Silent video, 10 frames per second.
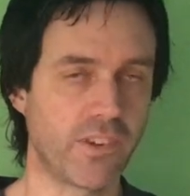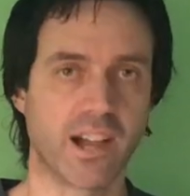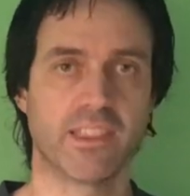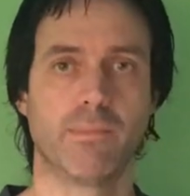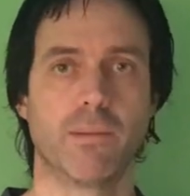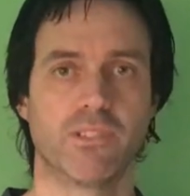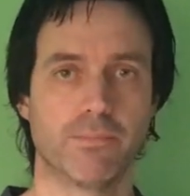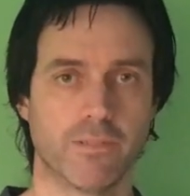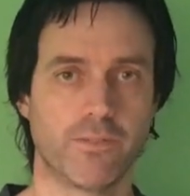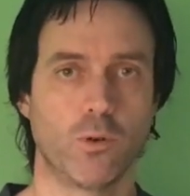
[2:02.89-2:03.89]
fire them up to
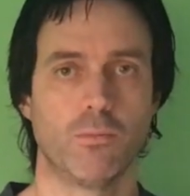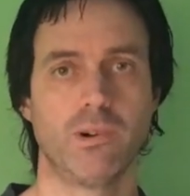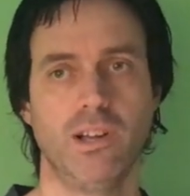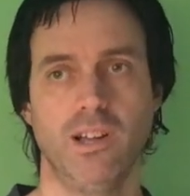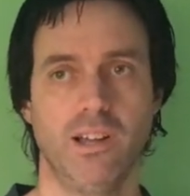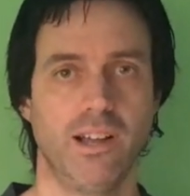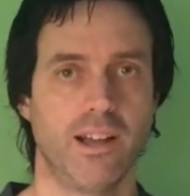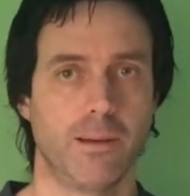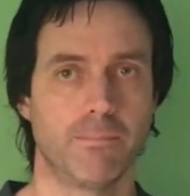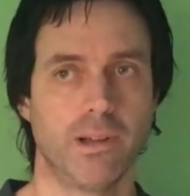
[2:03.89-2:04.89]
perform,
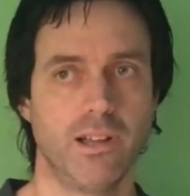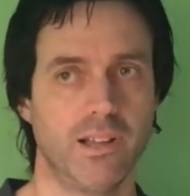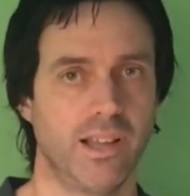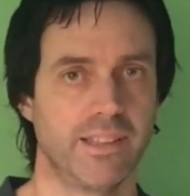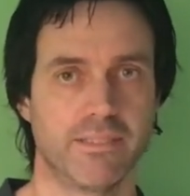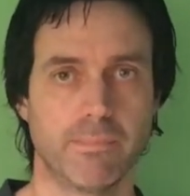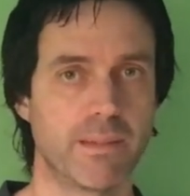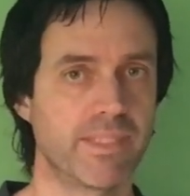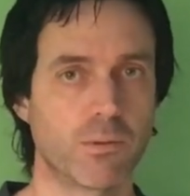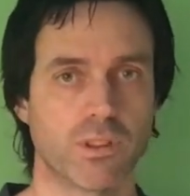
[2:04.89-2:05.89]
and
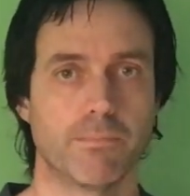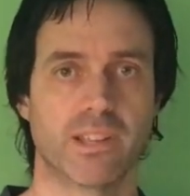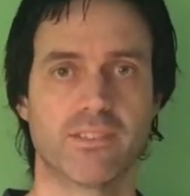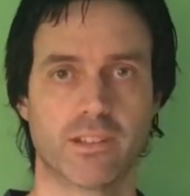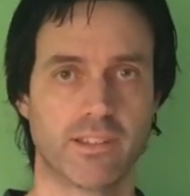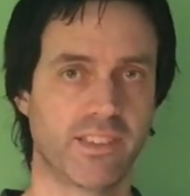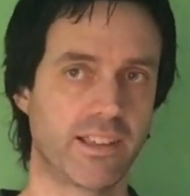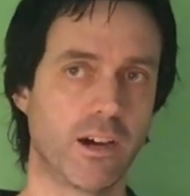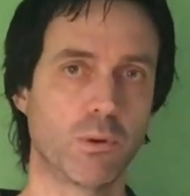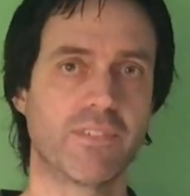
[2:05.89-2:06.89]
maybe they wouldn't be as good as
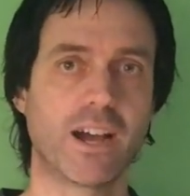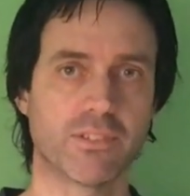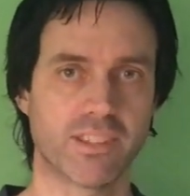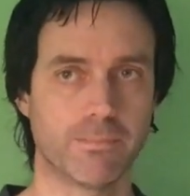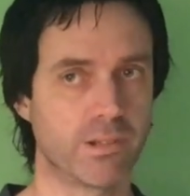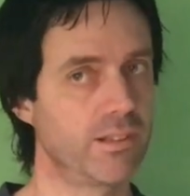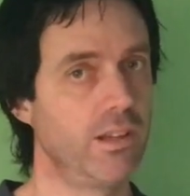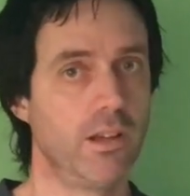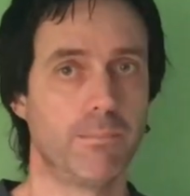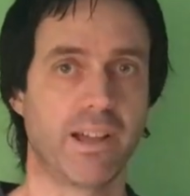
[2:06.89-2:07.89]
they are without it, but
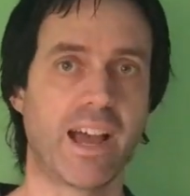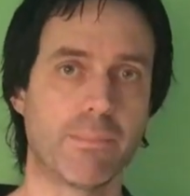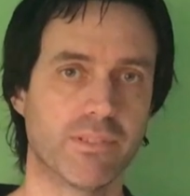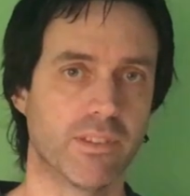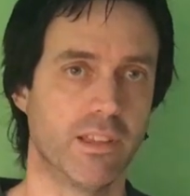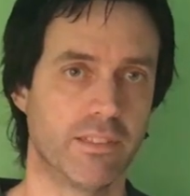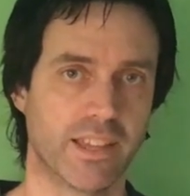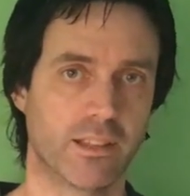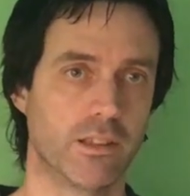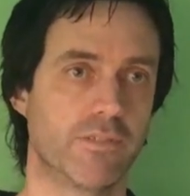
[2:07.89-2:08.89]
perhaps
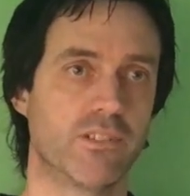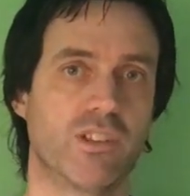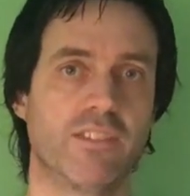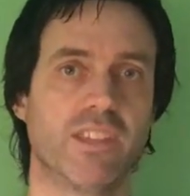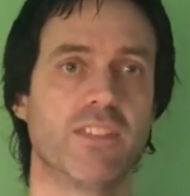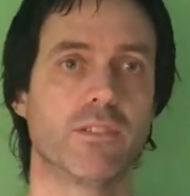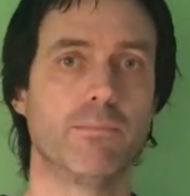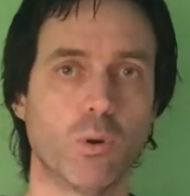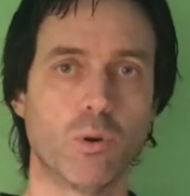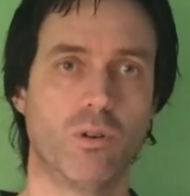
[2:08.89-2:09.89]
they could have achieved even
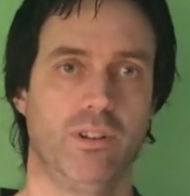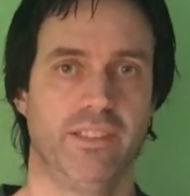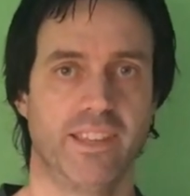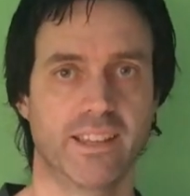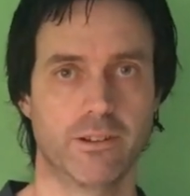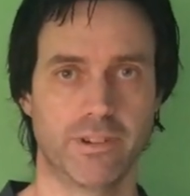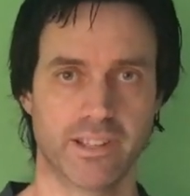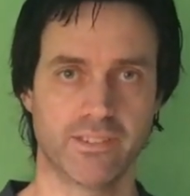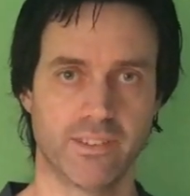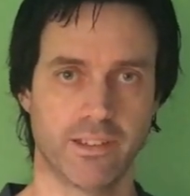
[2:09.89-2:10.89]
more in their
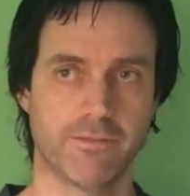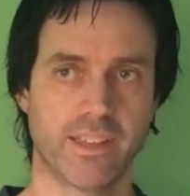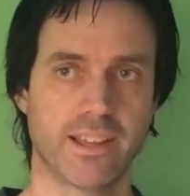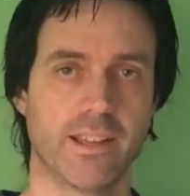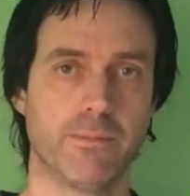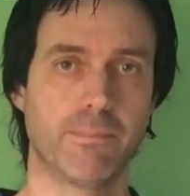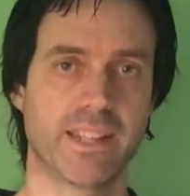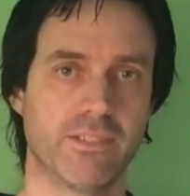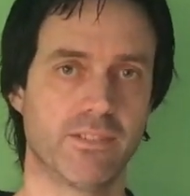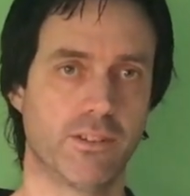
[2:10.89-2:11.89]
careers if they had
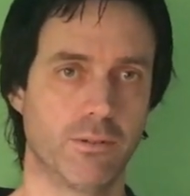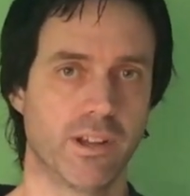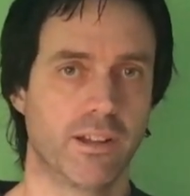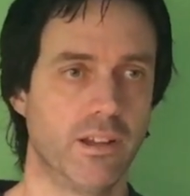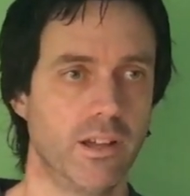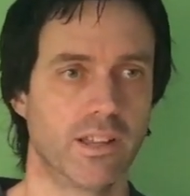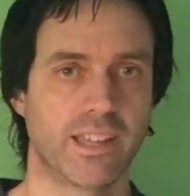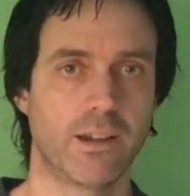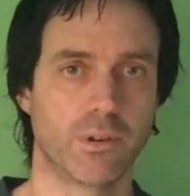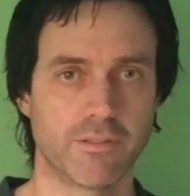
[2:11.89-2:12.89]
managed to
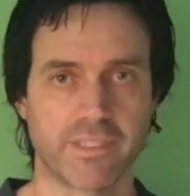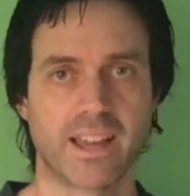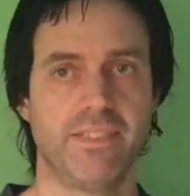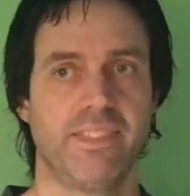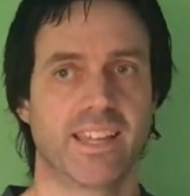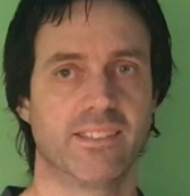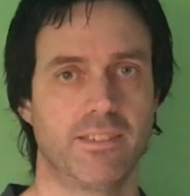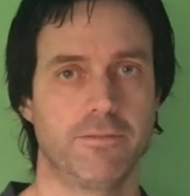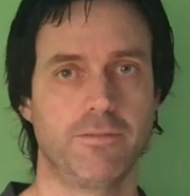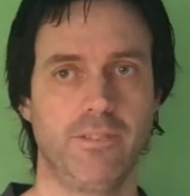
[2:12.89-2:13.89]
get rid of that
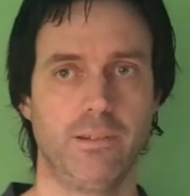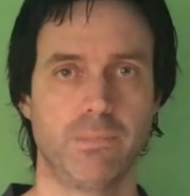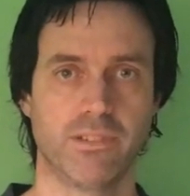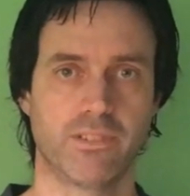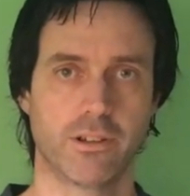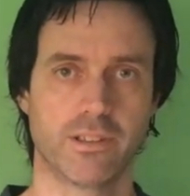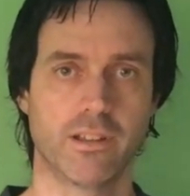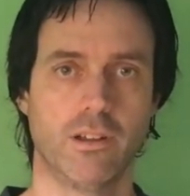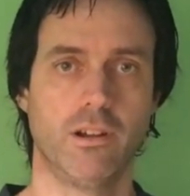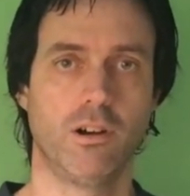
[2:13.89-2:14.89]
negative
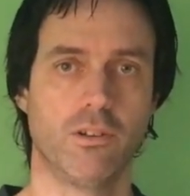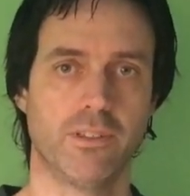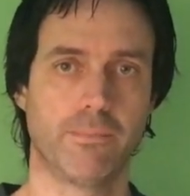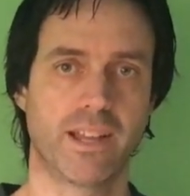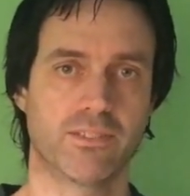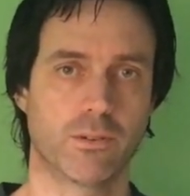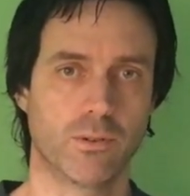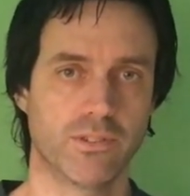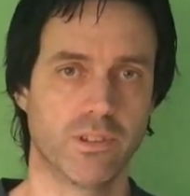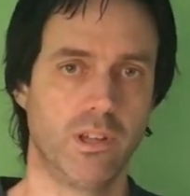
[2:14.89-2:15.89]
persona on the match
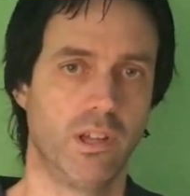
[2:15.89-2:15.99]
court.